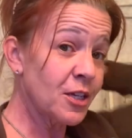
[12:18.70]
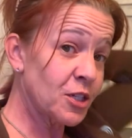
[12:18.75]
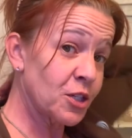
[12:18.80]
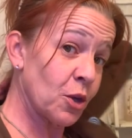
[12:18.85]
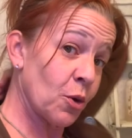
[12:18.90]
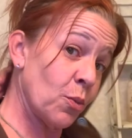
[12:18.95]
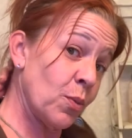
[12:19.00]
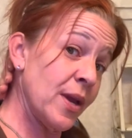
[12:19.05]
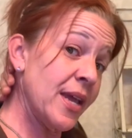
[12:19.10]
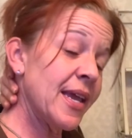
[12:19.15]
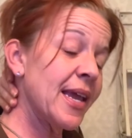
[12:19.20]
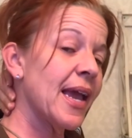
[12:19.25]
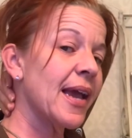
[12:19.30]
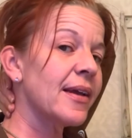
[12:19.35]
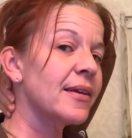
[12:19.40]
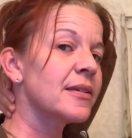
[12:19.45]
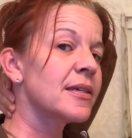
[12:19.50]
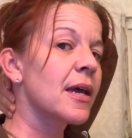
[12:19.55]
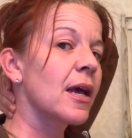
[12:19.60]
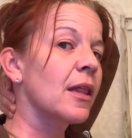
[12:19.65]
So we
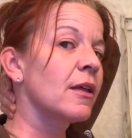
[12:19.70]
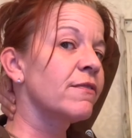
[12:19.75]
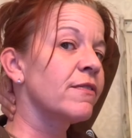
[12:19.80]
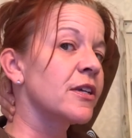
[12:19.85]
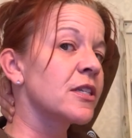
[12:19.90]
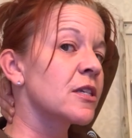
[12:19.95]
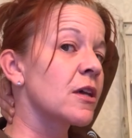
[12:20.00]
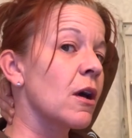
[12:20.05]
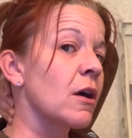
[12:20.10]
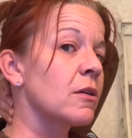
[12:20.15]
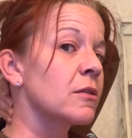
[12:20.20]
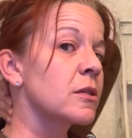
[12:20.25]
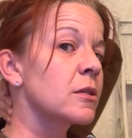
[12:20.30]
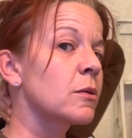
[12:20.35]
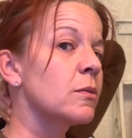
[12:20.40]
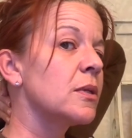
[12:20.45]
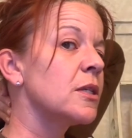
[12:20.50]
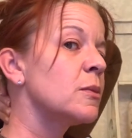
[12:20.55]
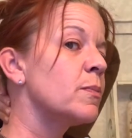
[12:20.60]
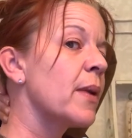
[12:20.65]
can't tell if it's all
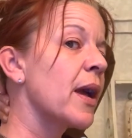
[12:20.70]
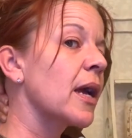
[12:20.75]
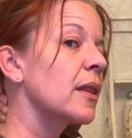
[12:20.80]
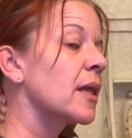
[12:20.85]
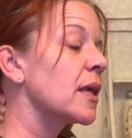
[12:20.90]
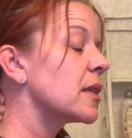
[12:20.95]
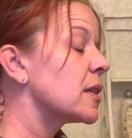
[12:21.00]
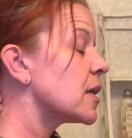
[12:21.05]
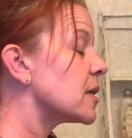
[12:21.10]
squeezed back like